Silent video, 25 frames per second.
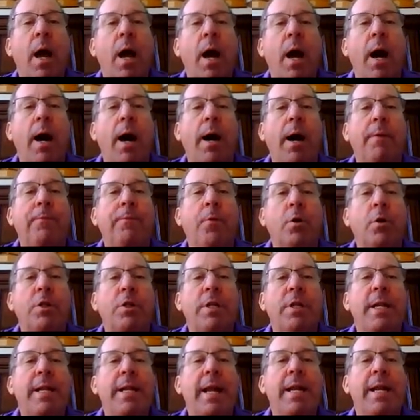
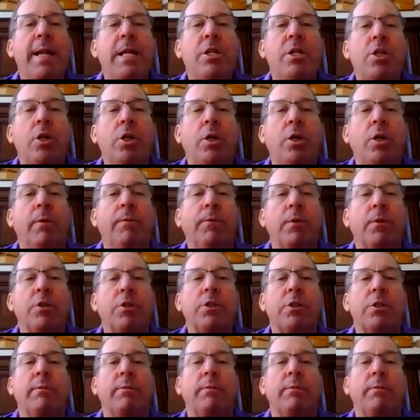1482. First of